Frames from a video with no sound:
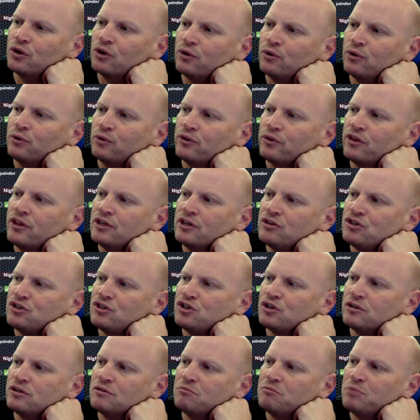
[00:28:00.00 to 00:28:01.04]
So this
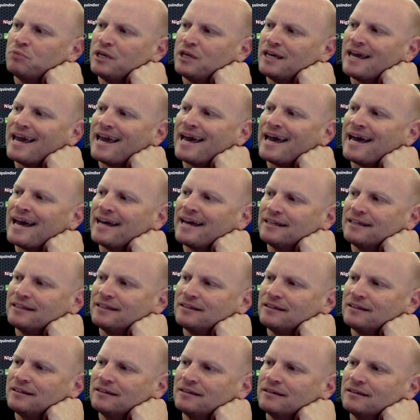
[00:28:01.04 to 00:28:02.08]
shouldn't be
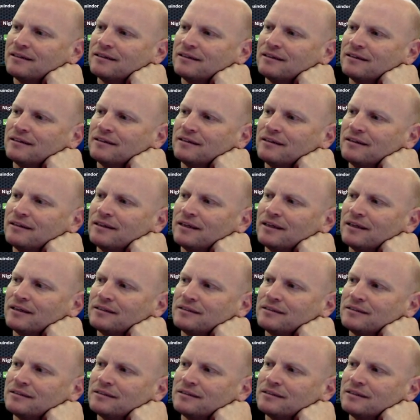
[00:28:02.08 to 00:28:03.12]
adding
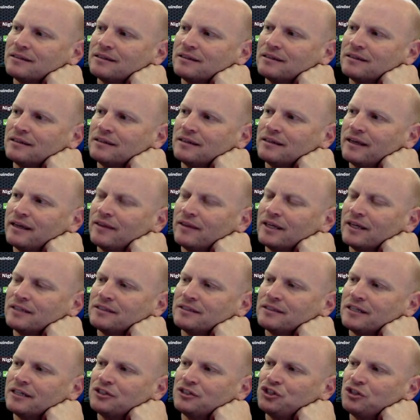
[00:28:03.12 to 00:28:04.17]
this and
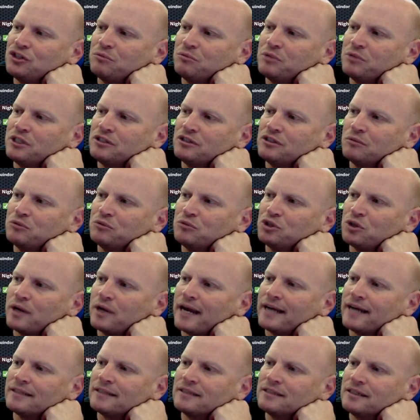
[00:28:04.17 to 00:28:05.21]
this. It should be
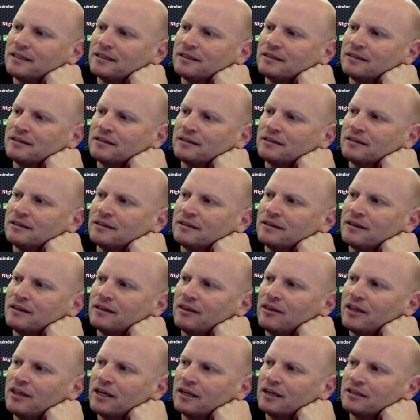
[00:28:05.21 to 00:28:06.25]
subtracting
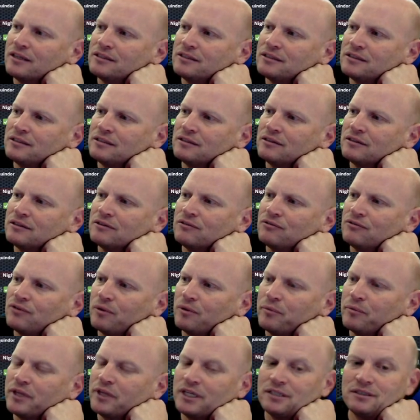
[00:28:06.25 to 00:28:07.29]
this
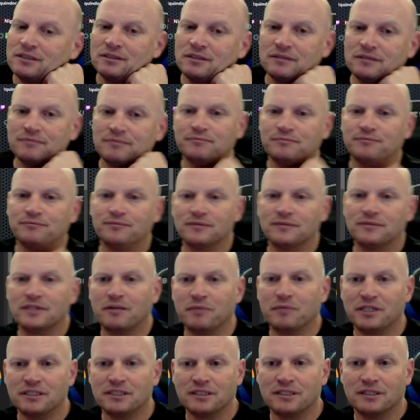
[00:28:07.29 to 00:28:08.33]
from this. Does
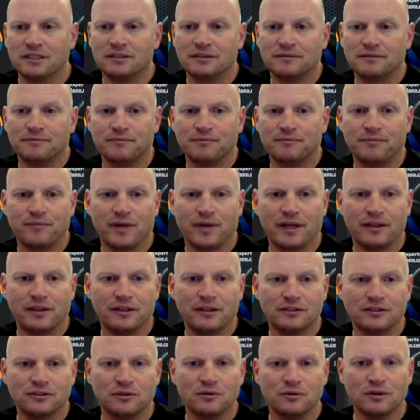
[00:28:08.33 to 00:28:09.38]
that make sense? I
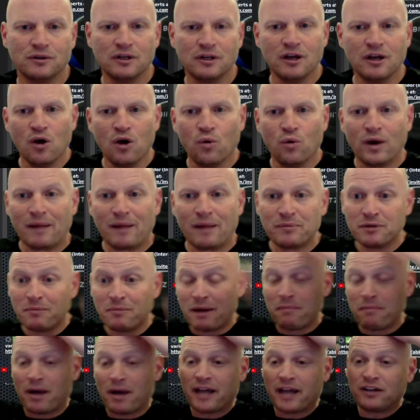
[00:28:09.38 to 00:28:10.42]
think so. What happened to
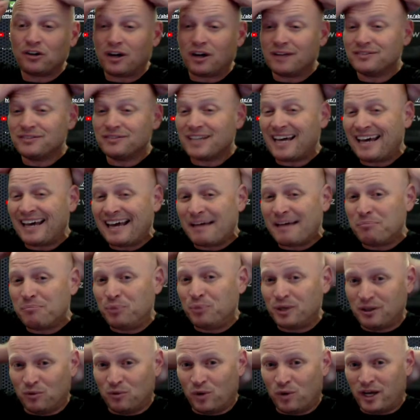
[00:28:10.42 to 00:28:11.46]
my Minecraft? Ah, I
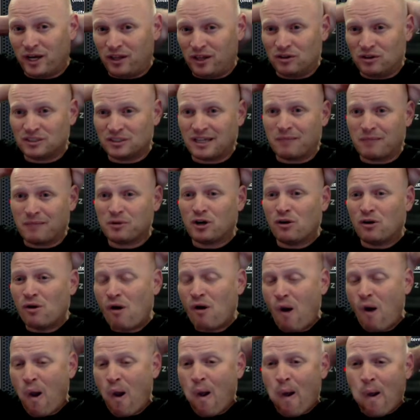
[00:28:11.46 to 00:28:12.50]
put it away a long time ago.
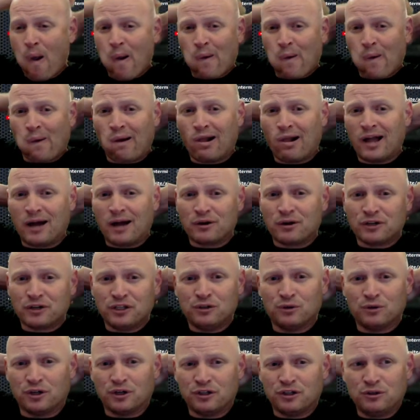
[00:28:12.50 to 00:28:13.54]
How are
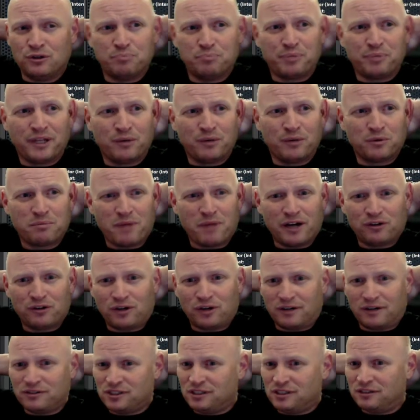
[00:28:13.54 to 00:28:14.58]
you? Are you playing with
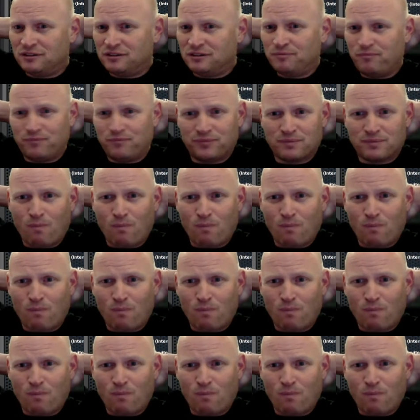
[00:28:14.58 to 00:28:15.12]
Minecraft still?